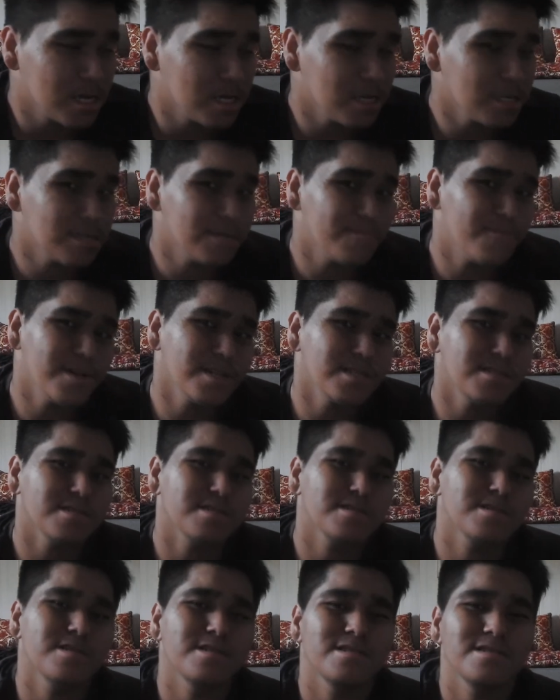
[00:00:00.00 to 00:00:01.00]
It's
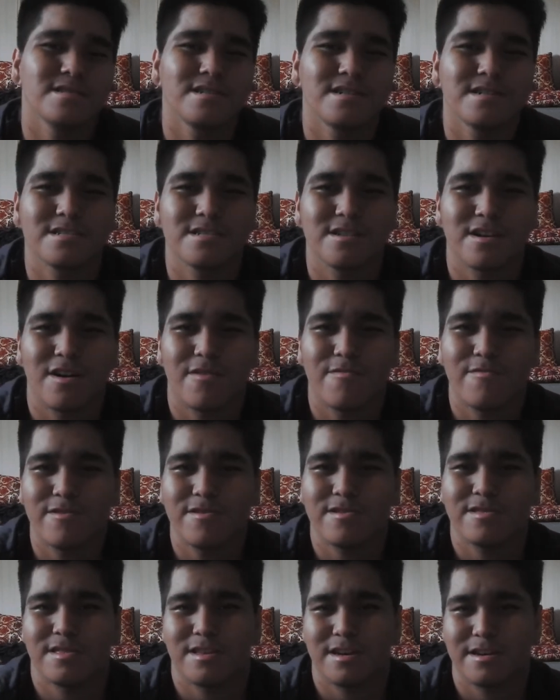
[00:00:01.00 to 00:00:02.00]
basically I
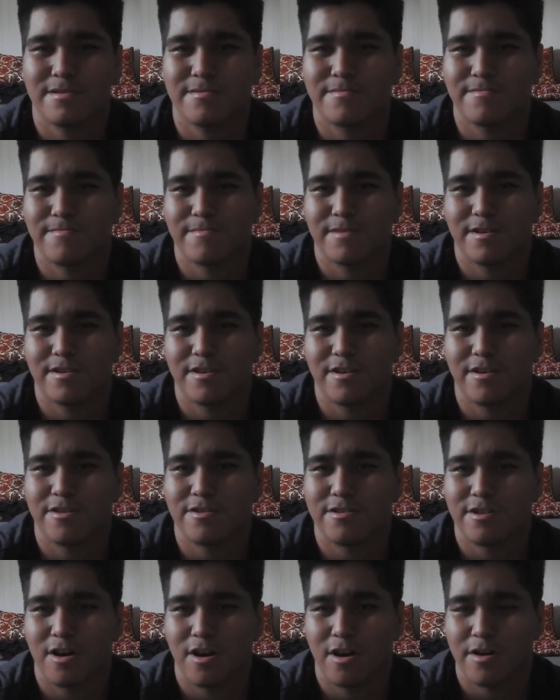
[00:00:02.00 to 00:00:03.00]
want my
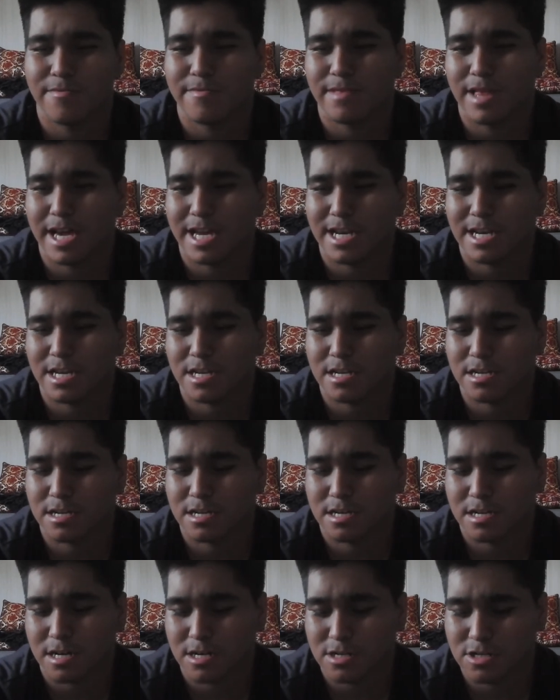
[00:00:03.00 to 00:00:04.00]
own homeland
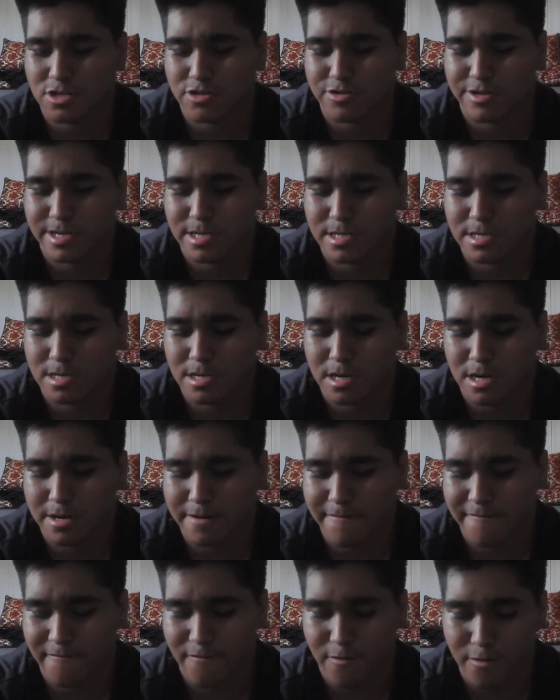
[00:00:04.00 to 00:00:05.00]
countries kind
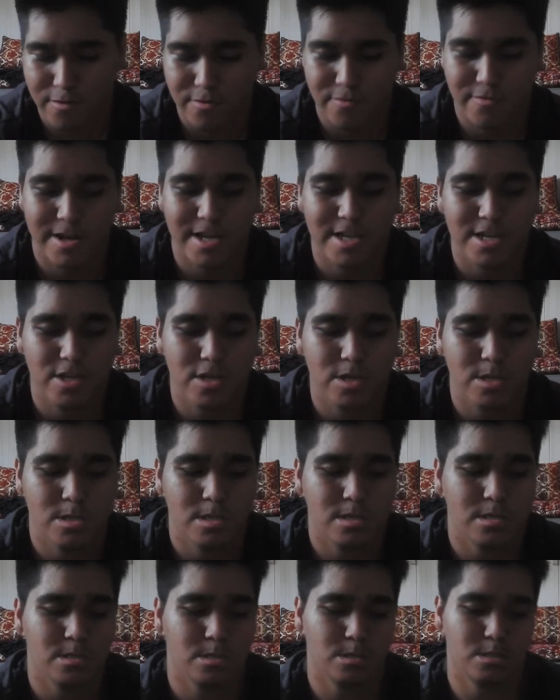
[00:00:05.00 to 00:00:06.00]
of Ford Rangers
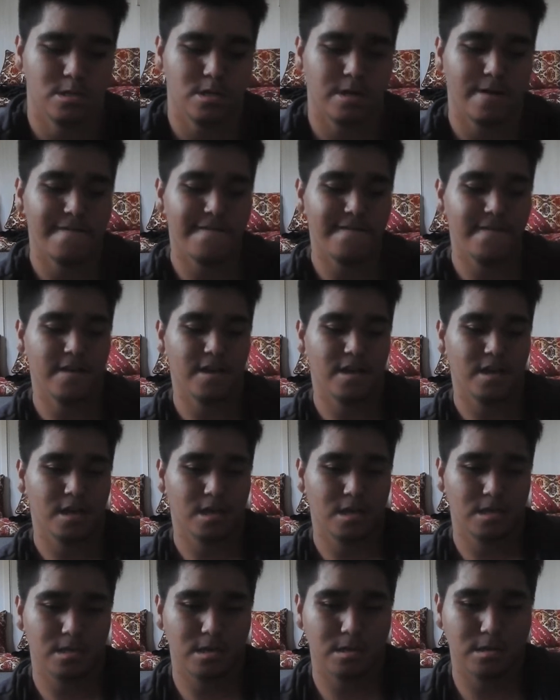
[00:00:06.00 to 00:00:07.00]
and stuff,
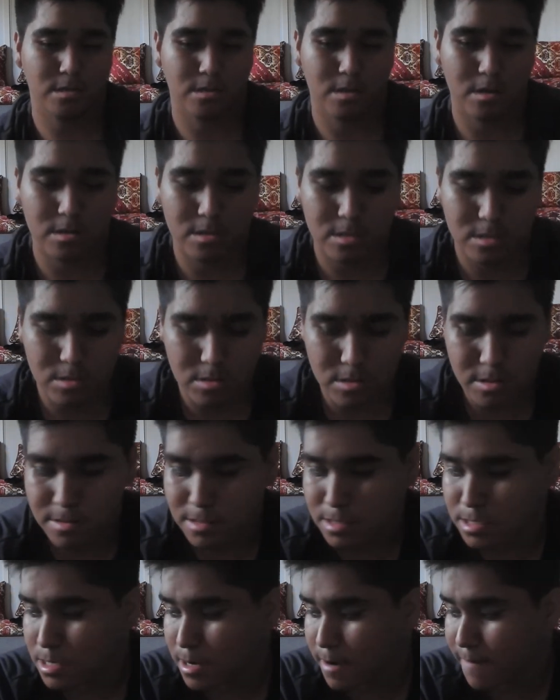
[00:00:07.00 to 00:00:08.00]
those sort of
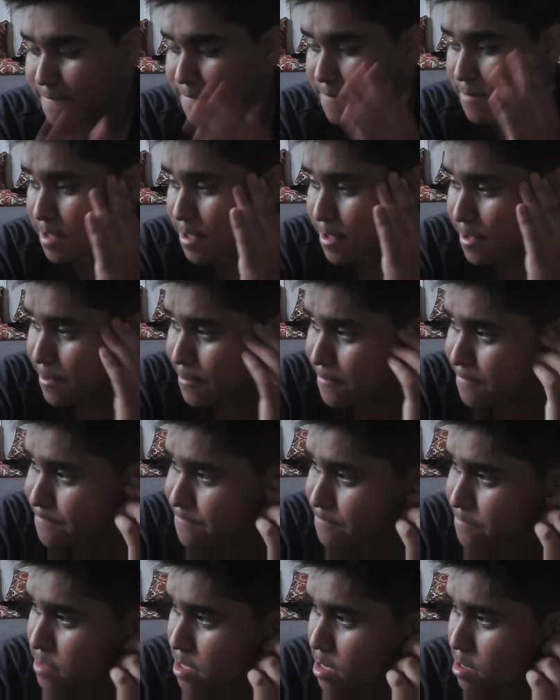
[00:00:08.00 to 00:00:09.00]
stuff.
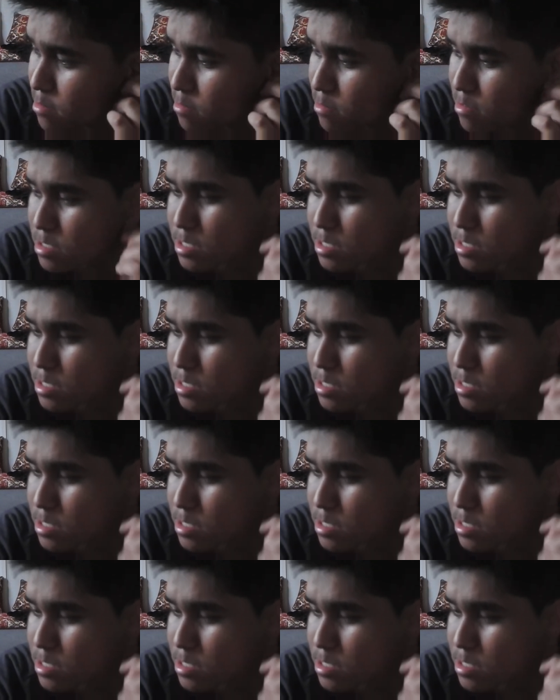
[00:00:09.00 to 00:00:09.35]
And